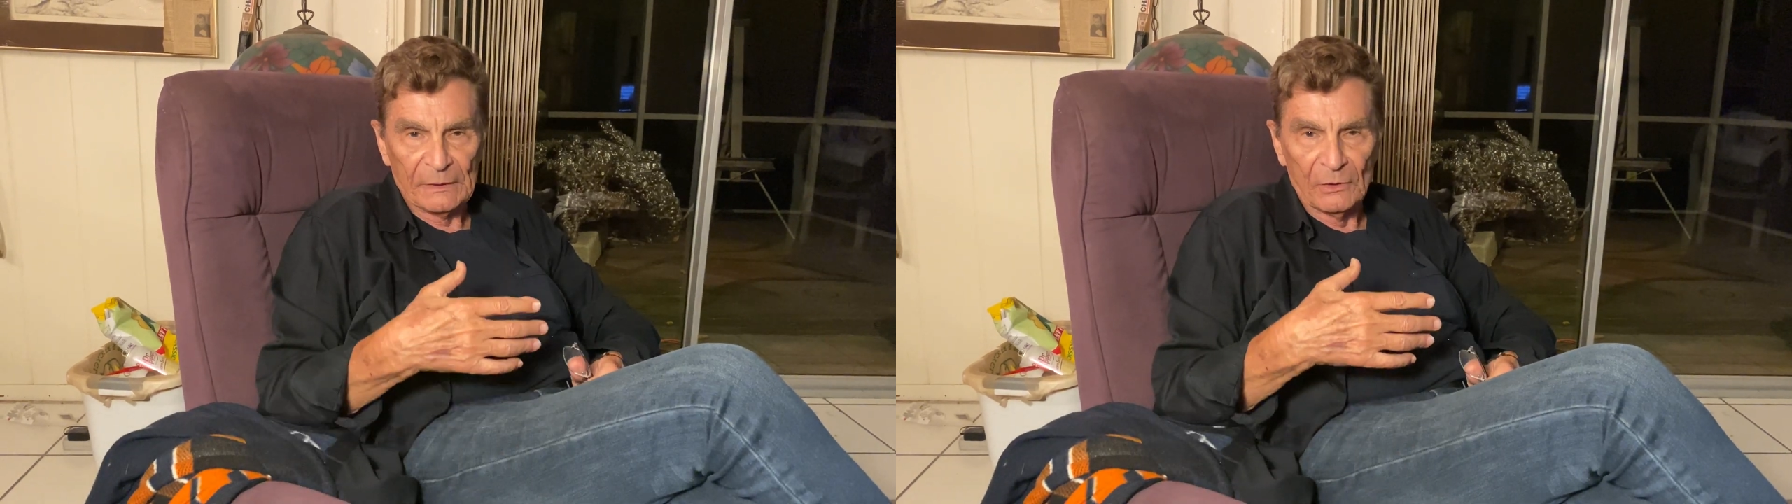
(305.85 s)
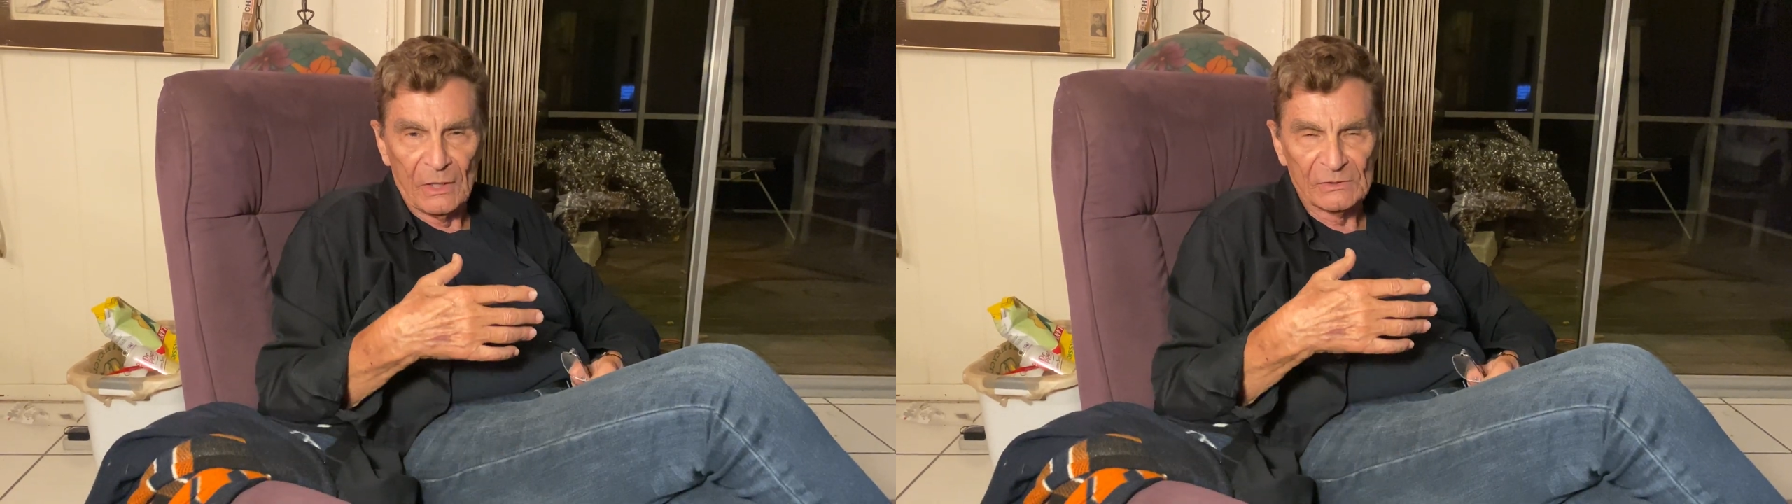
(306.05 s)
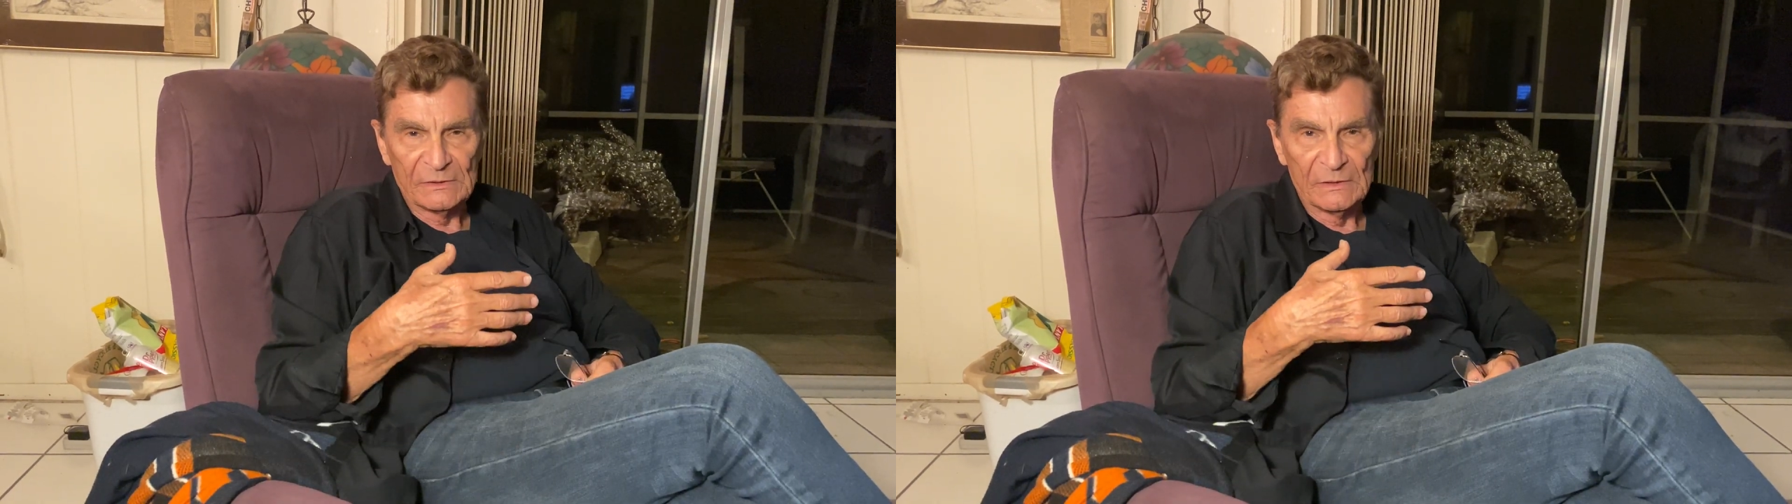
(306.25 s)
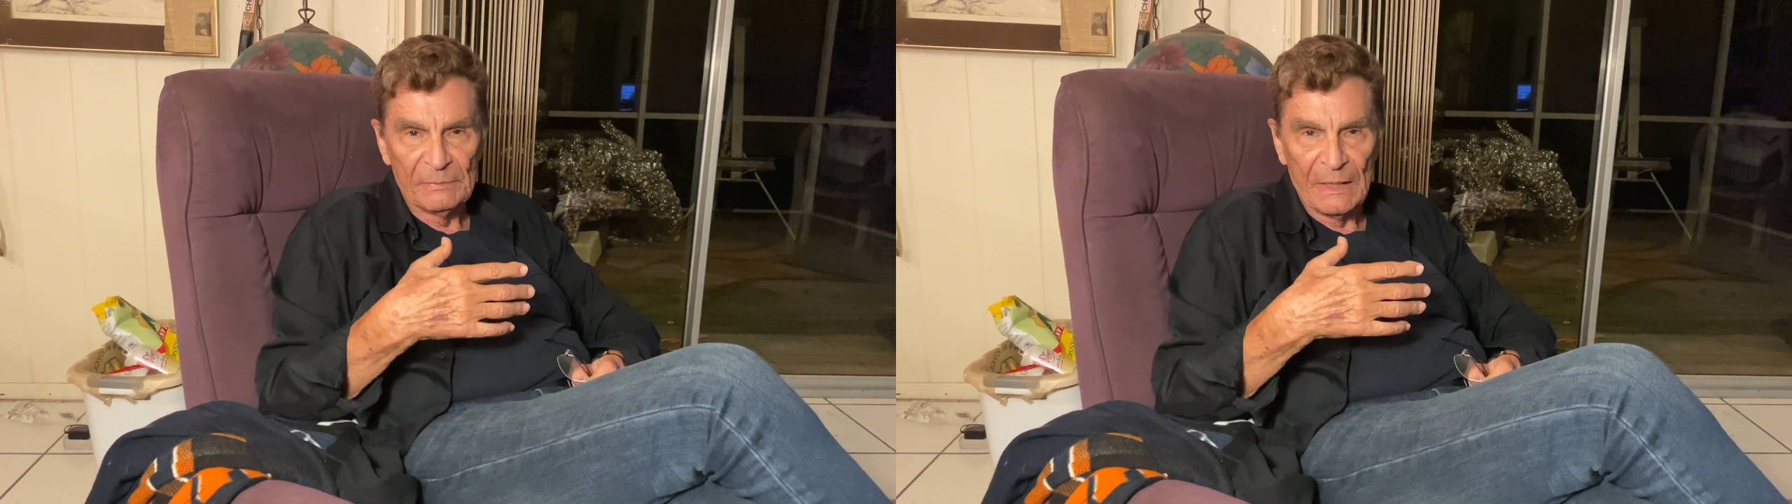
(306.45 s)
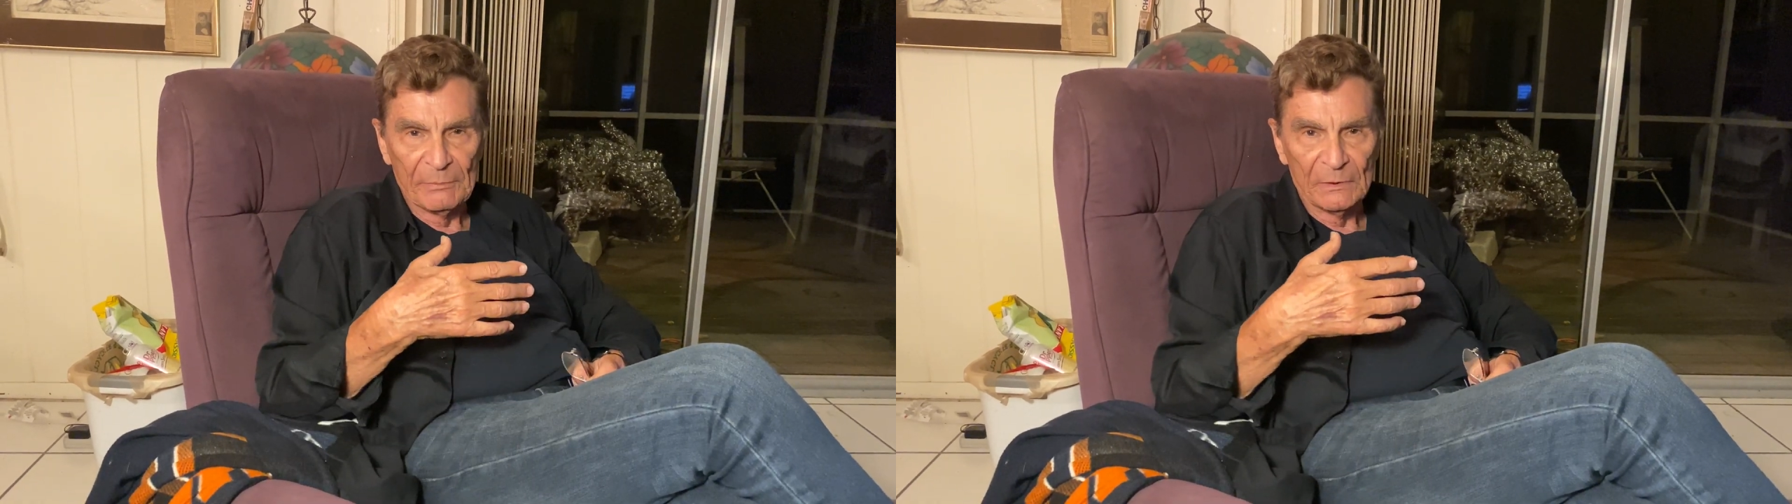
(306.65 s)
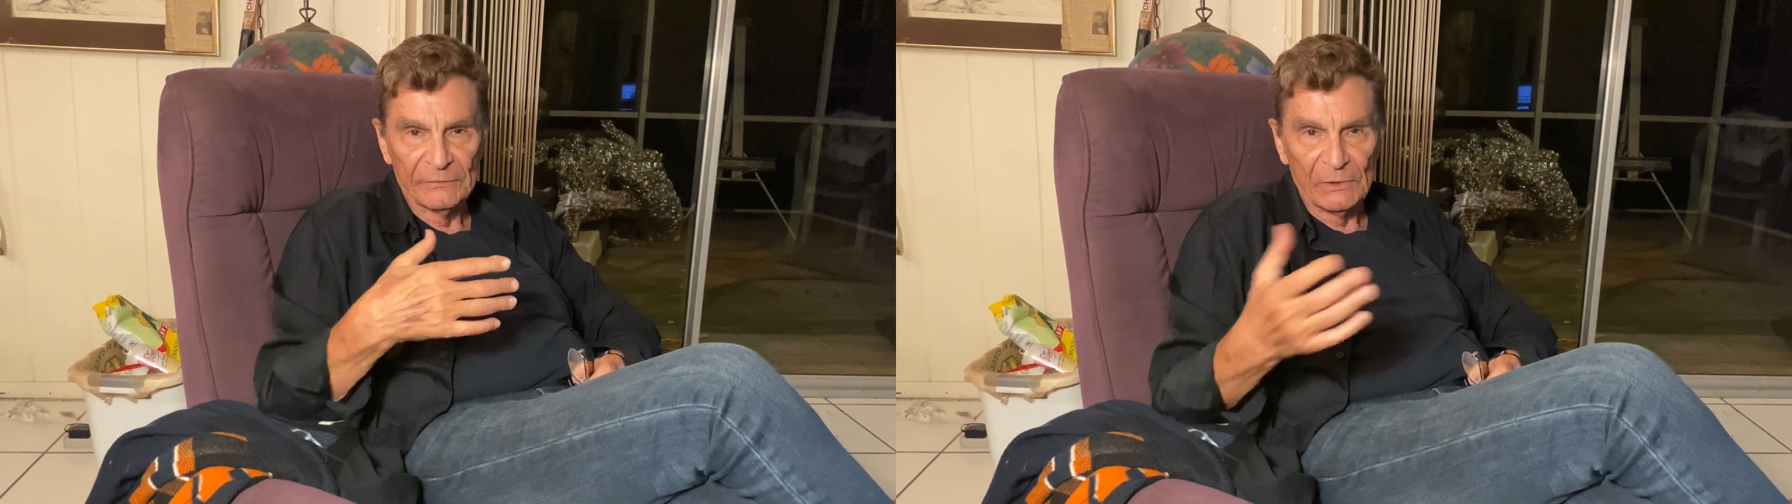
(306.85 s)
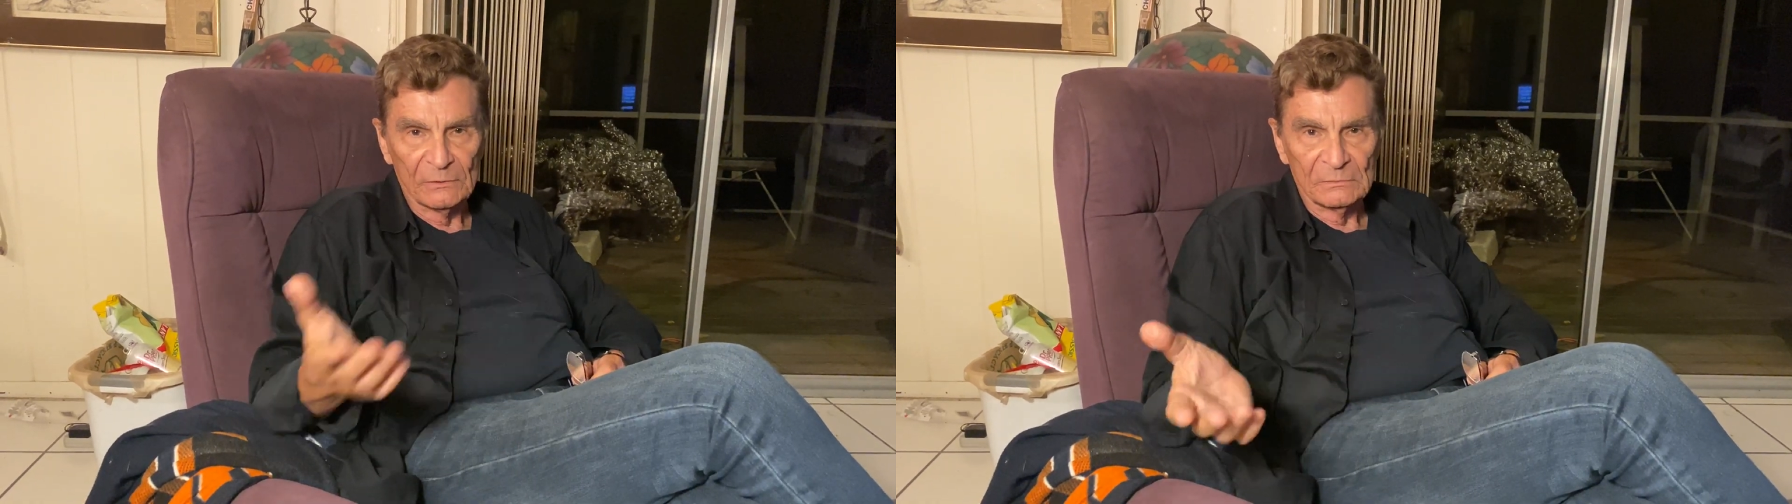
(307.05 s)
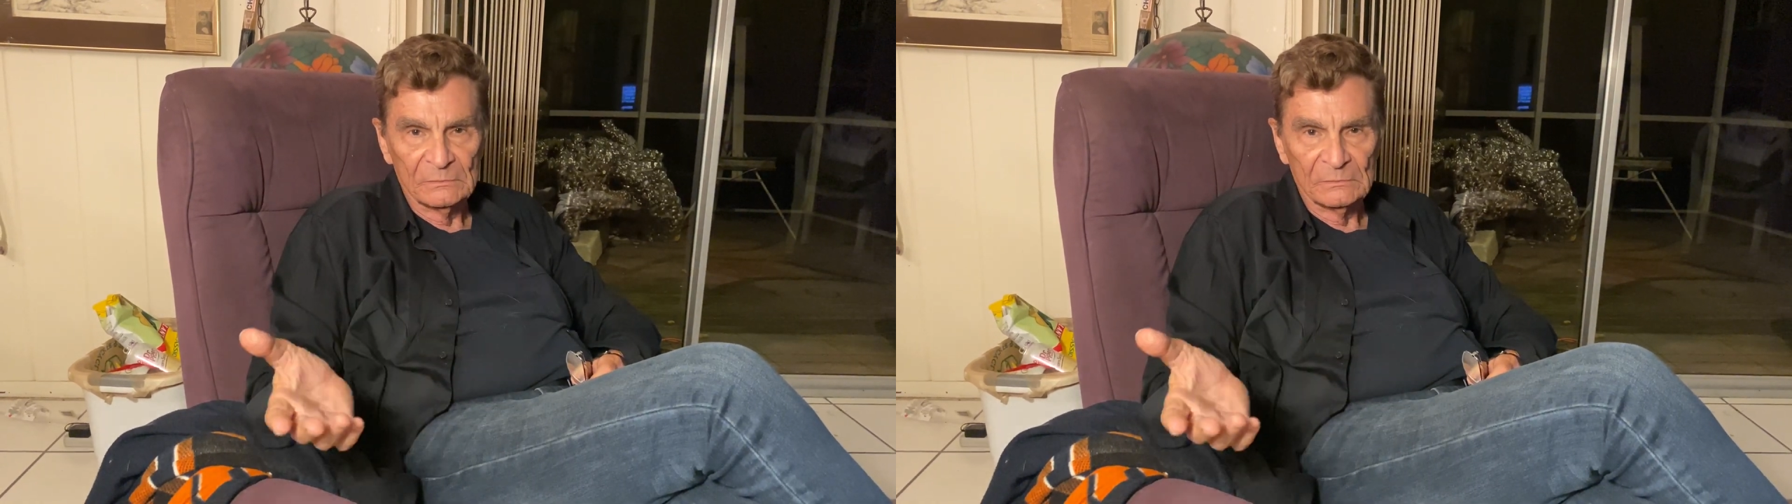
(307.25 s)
lost in the popular vote.